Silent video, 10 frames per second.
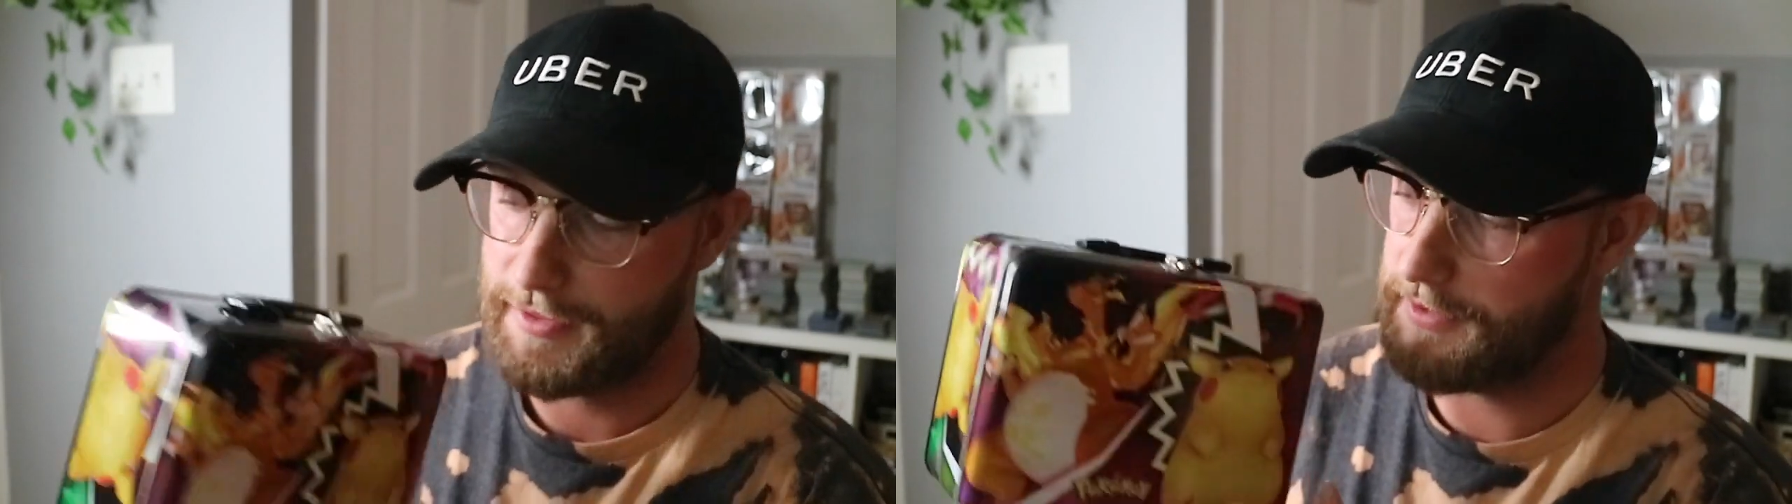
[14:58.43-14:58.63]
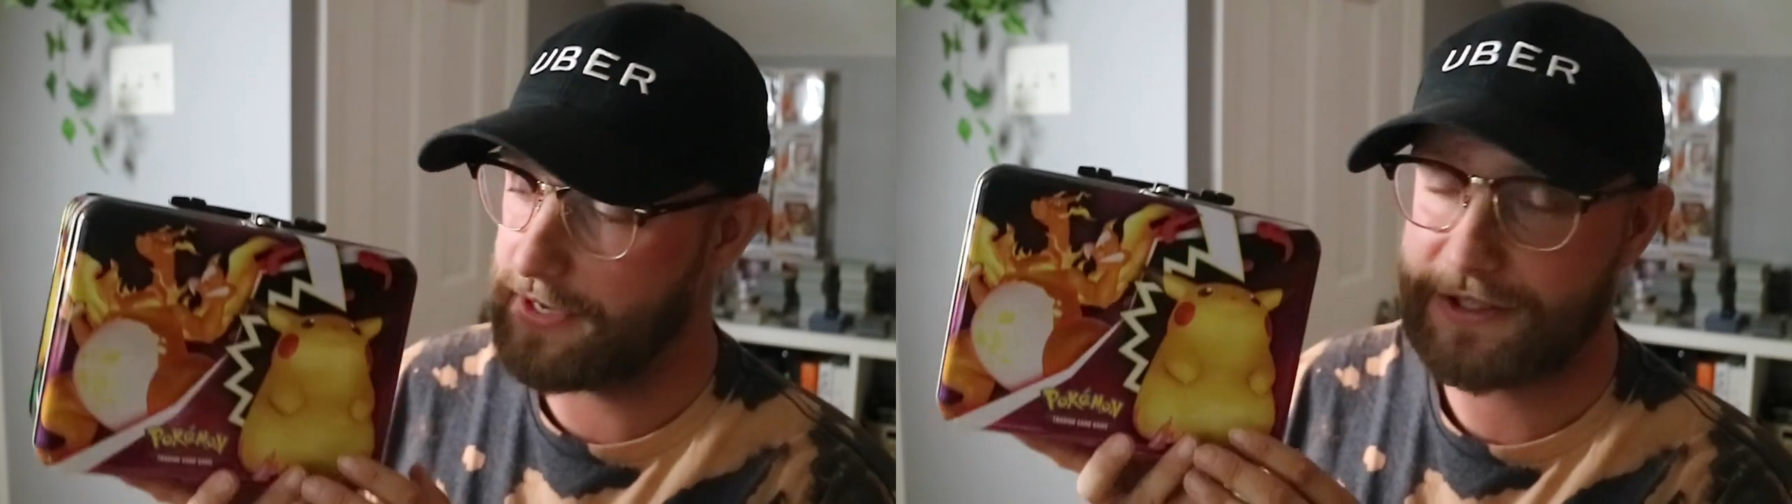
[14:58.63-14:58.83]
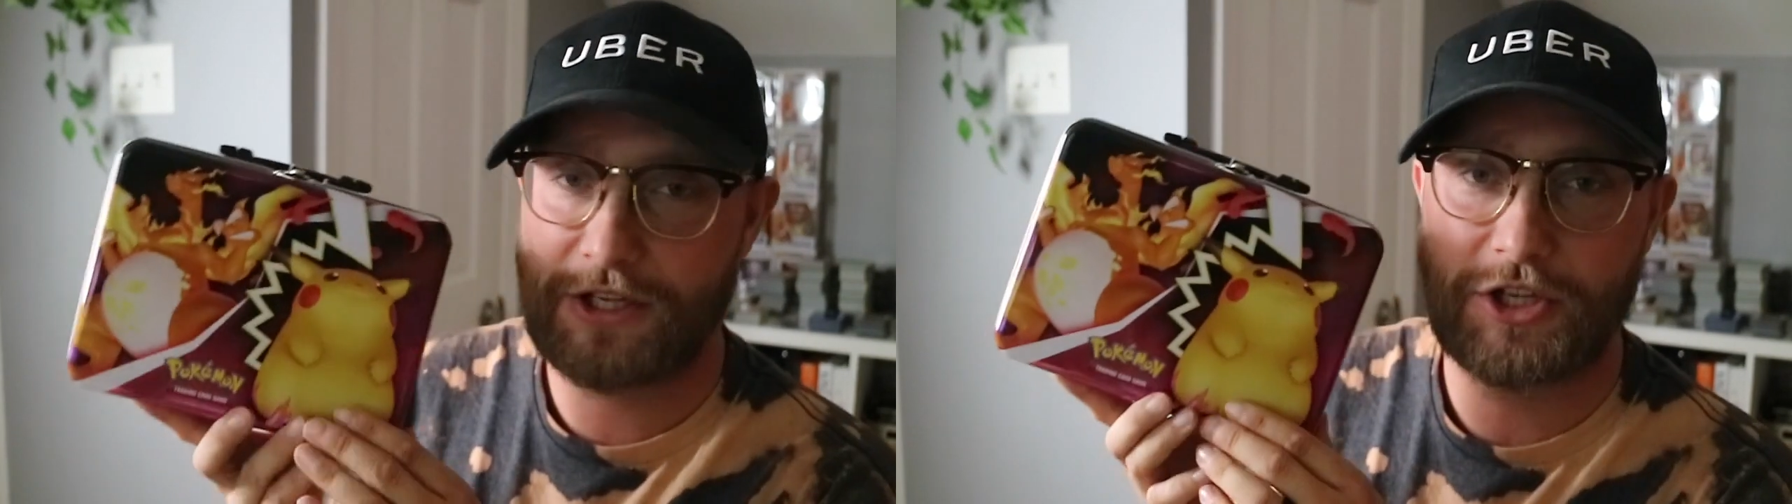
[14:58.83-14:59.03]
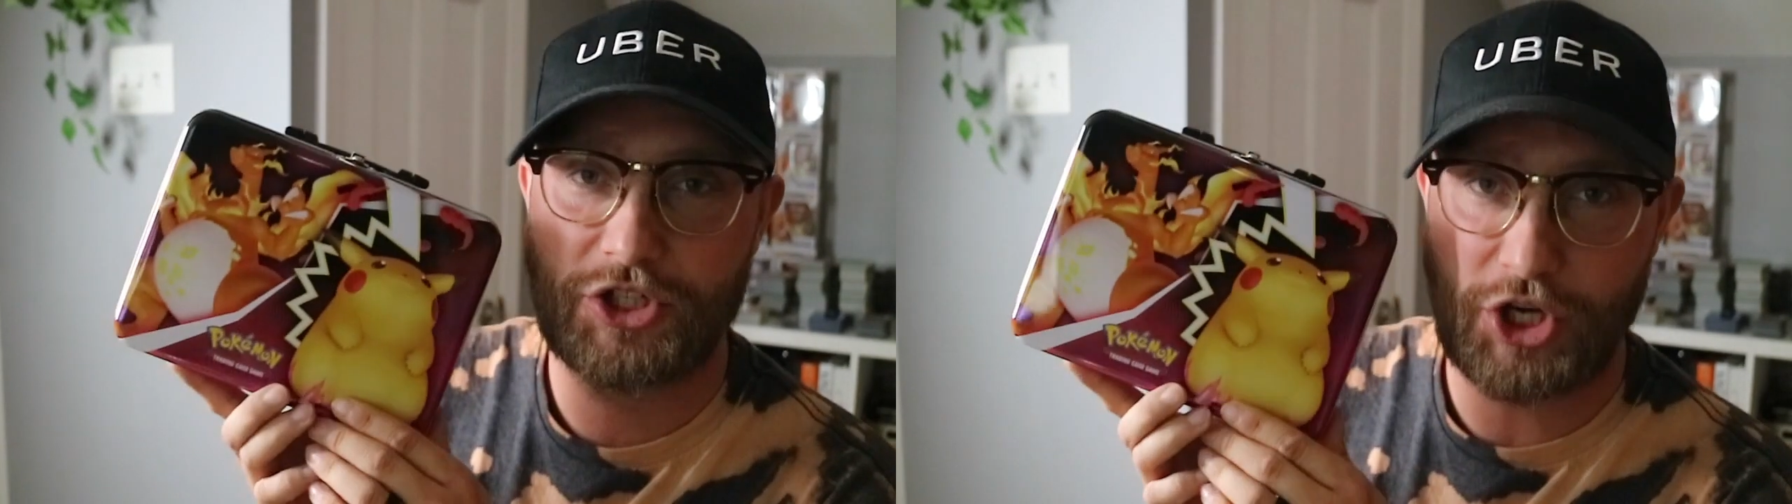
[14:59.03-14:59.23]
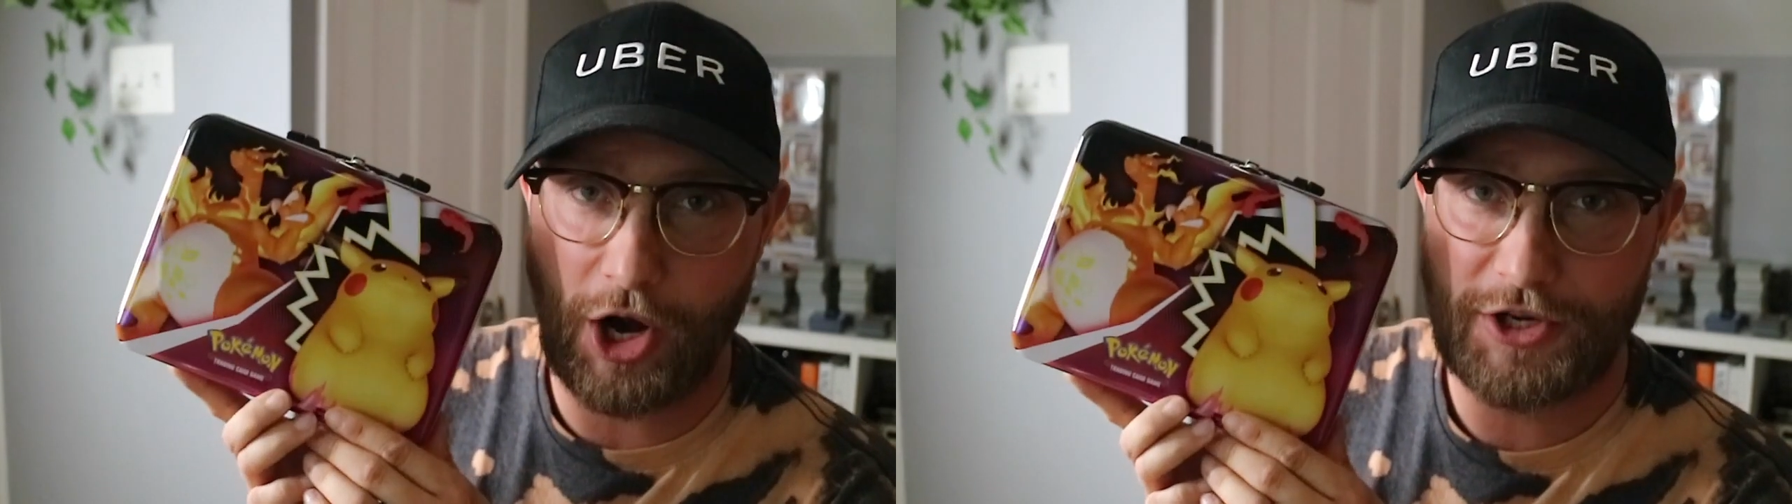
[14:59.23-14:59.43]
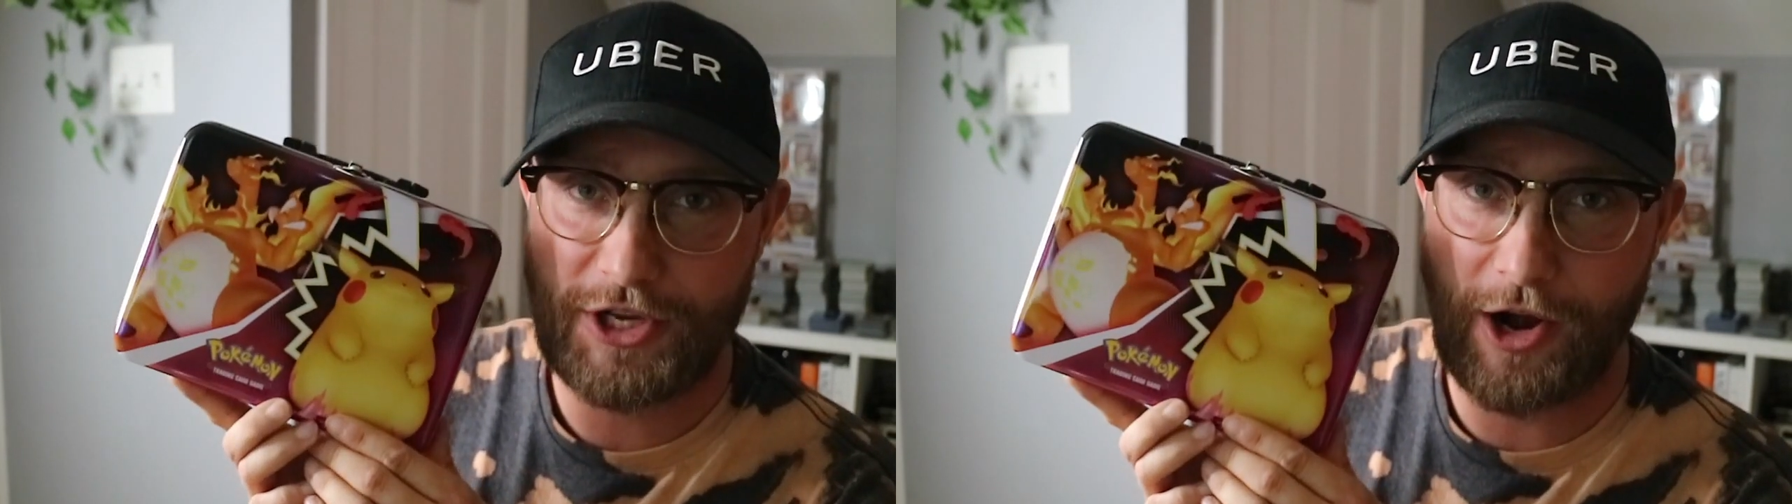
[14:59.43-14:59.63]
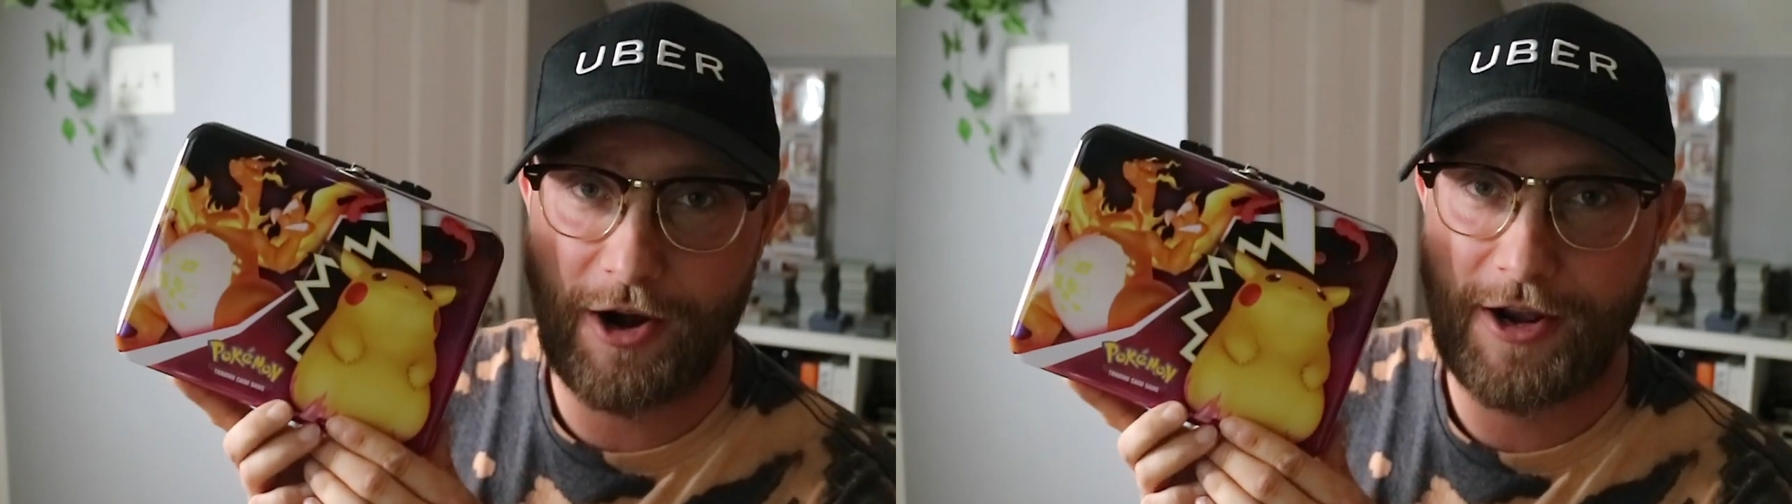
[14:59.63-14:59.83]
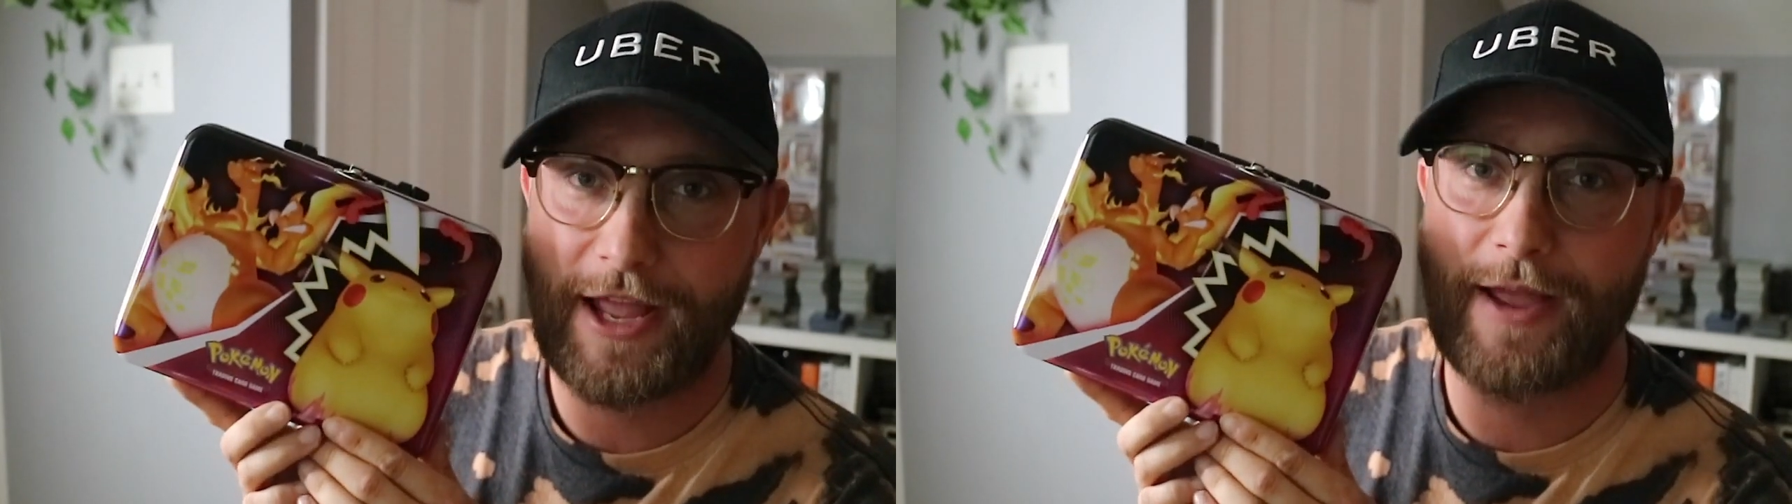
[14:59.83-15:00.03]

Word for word: this Charizard